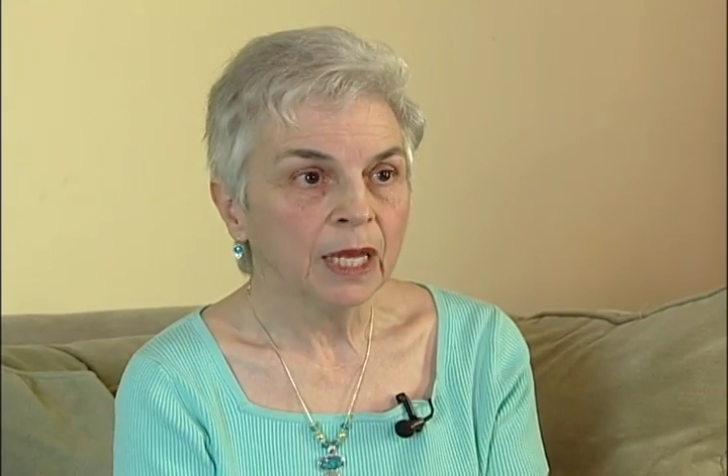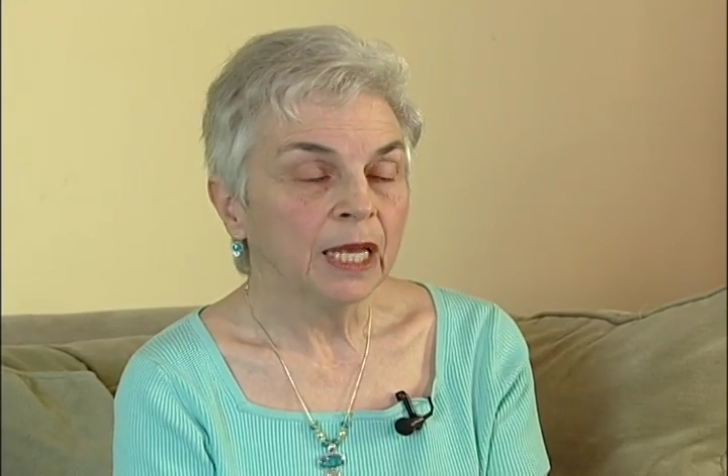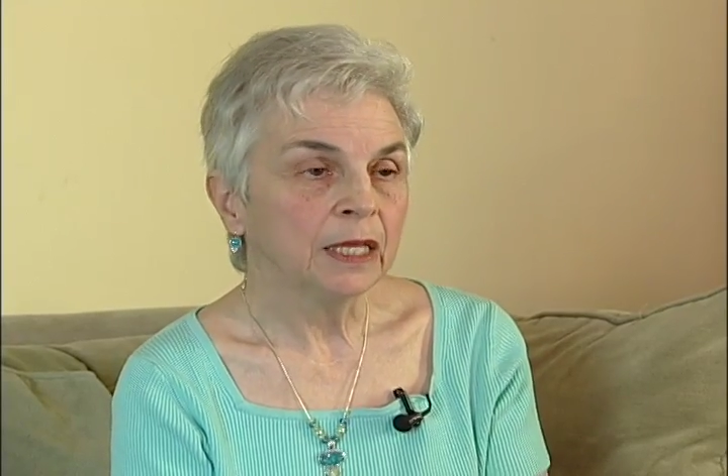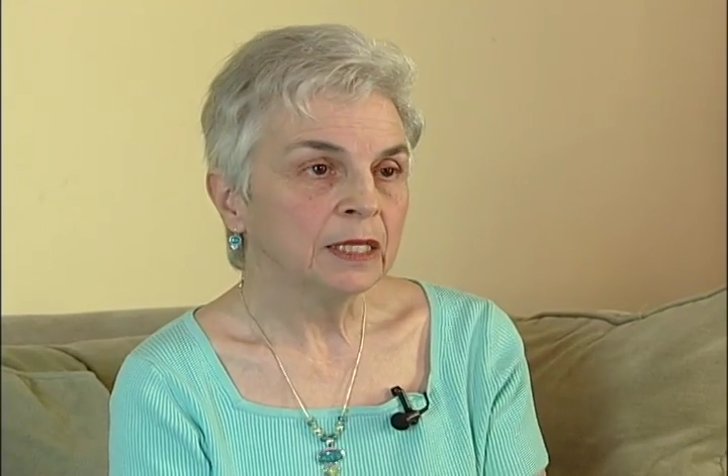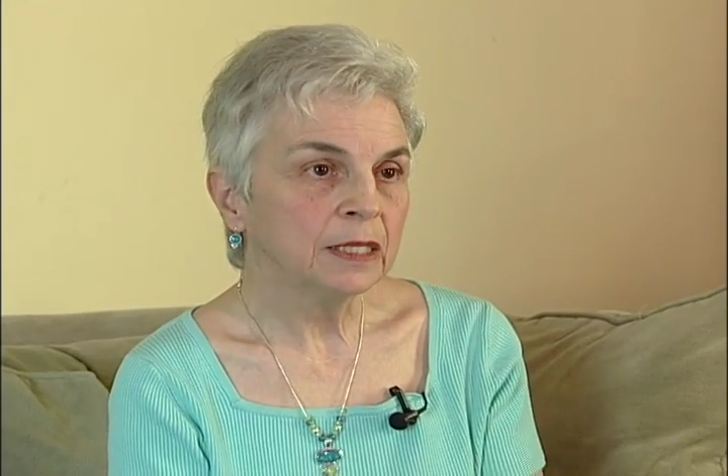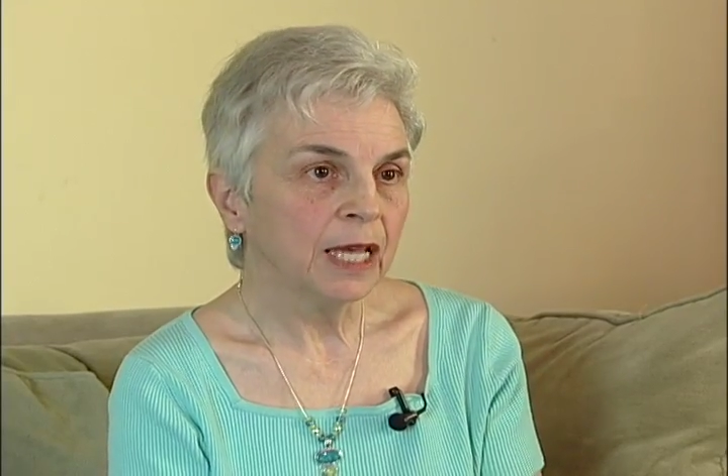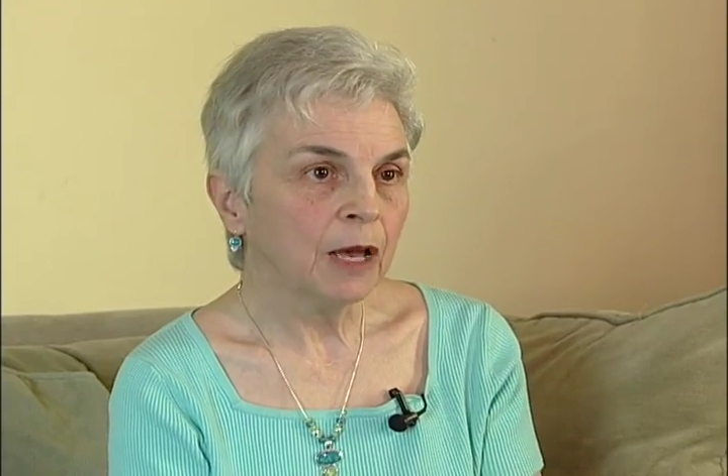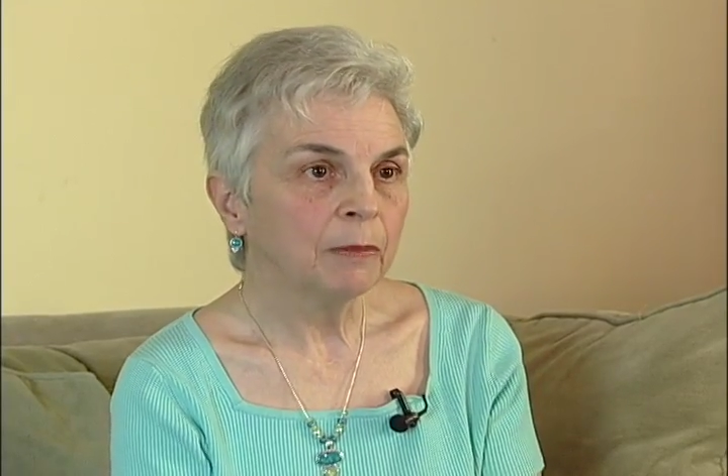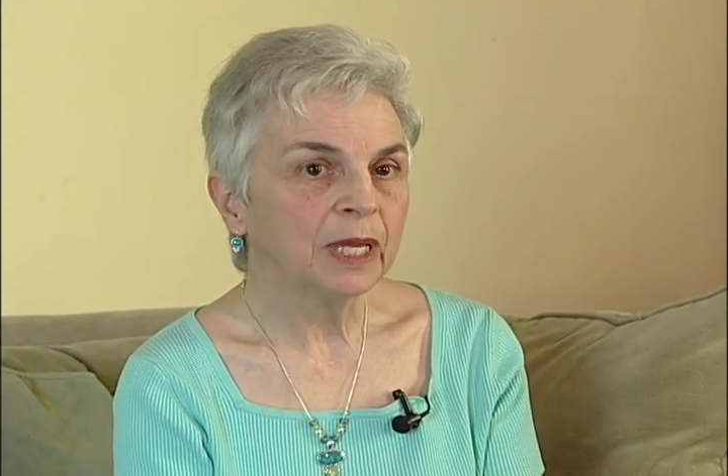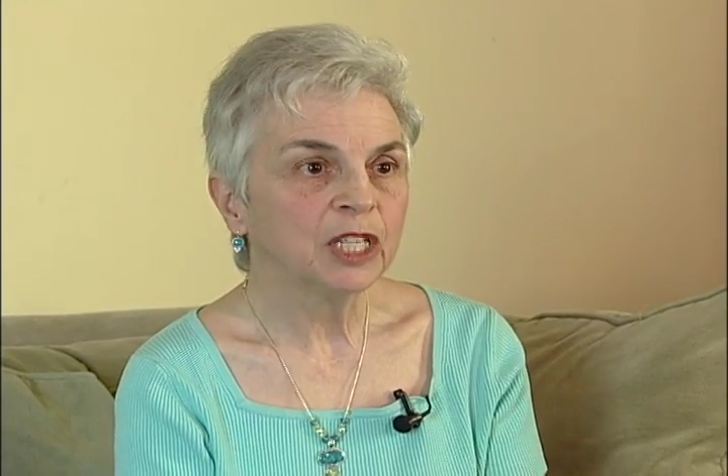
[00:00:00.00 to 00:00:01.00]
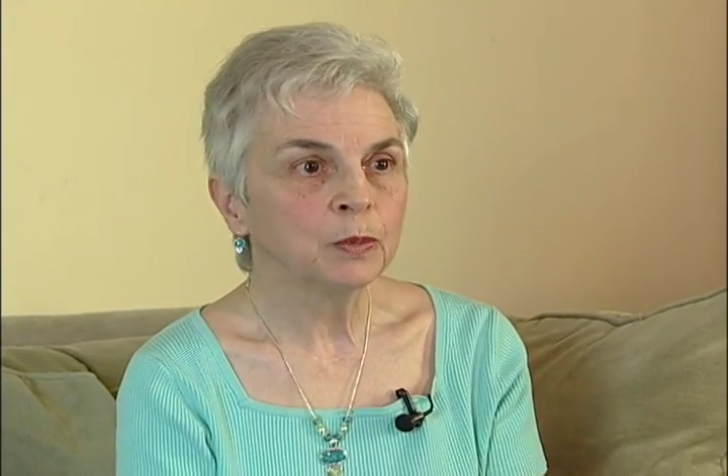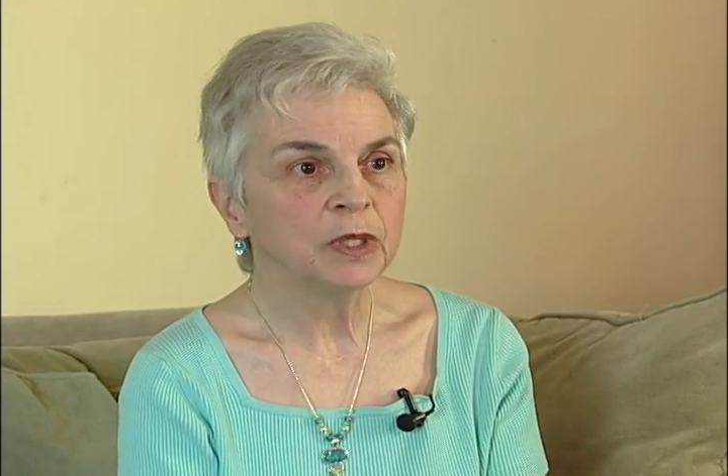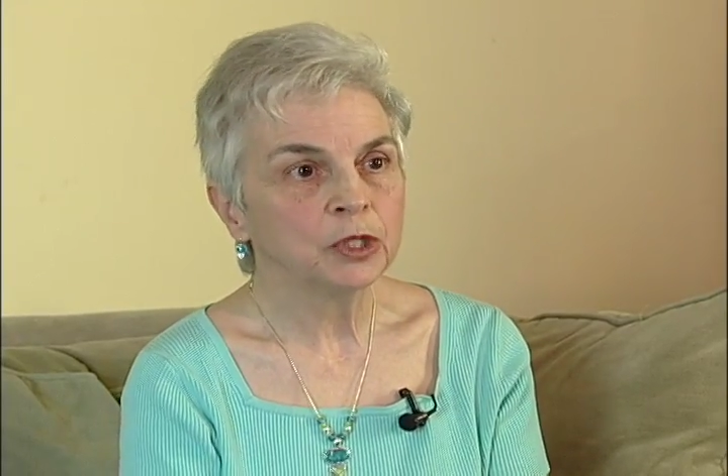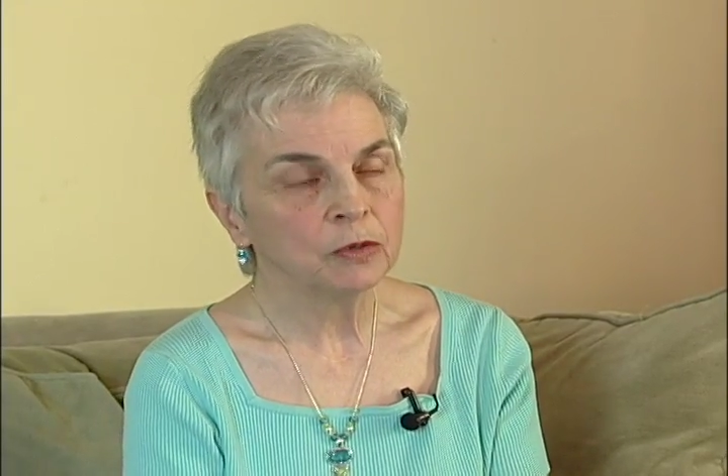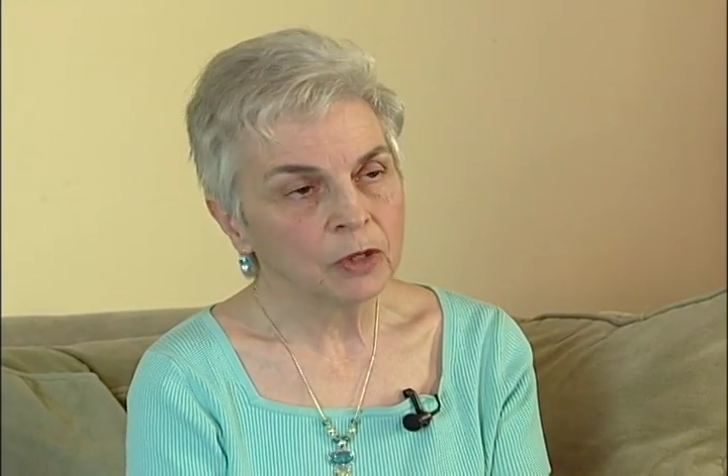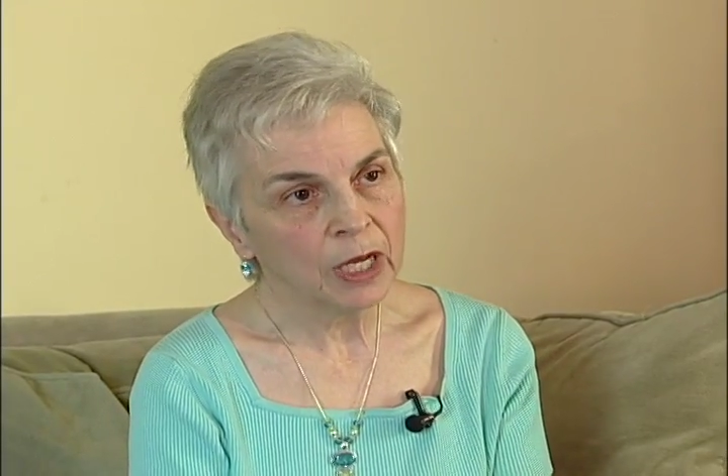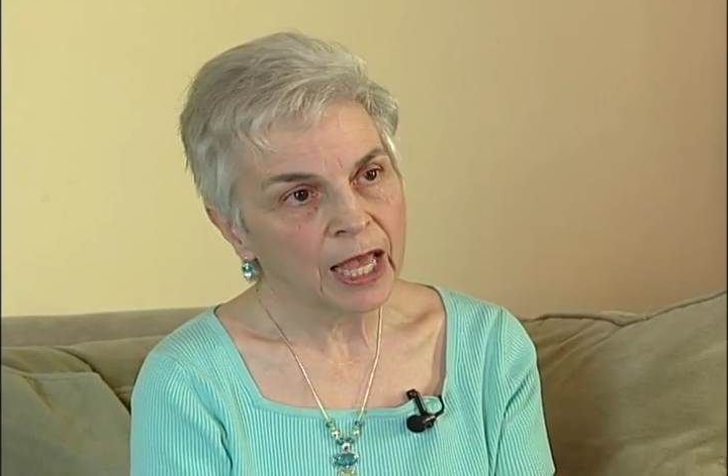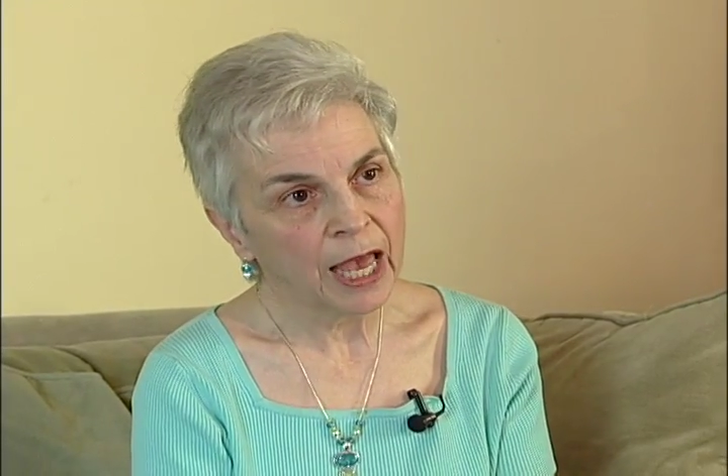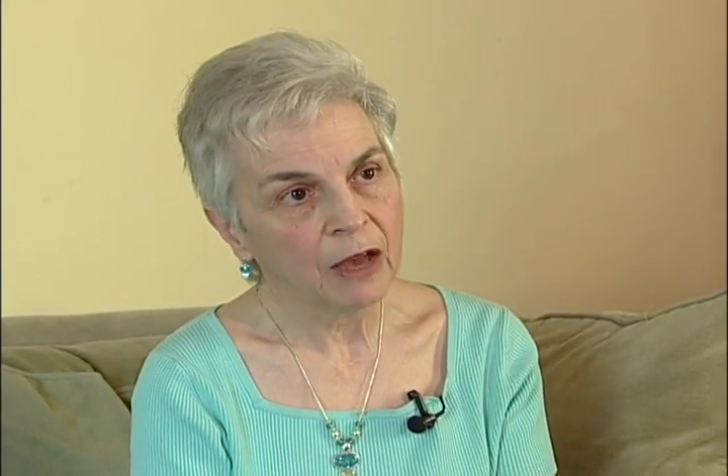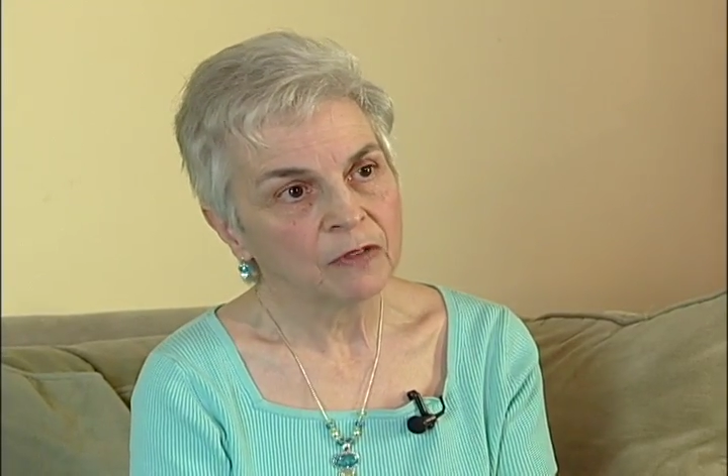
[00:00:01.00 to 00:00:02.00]
in this town because we do not
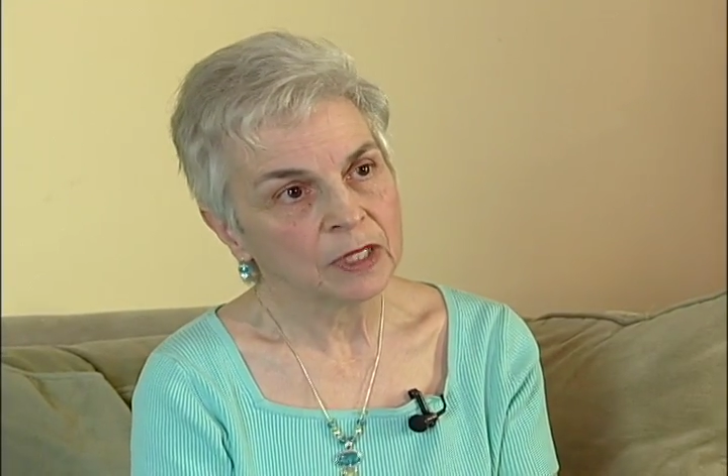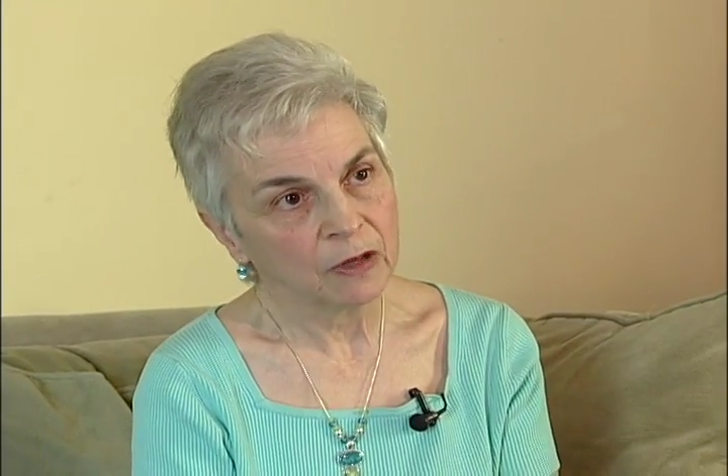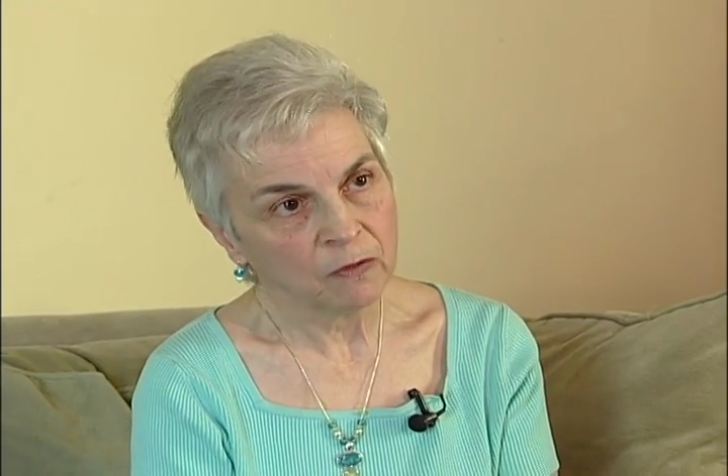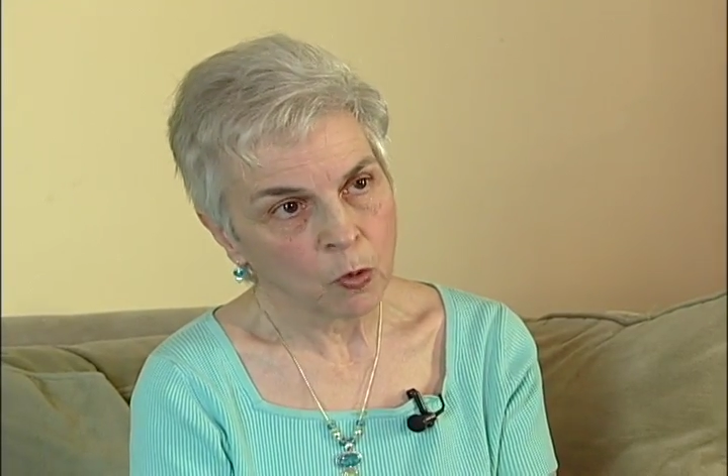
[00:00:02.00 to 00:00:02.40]
have enough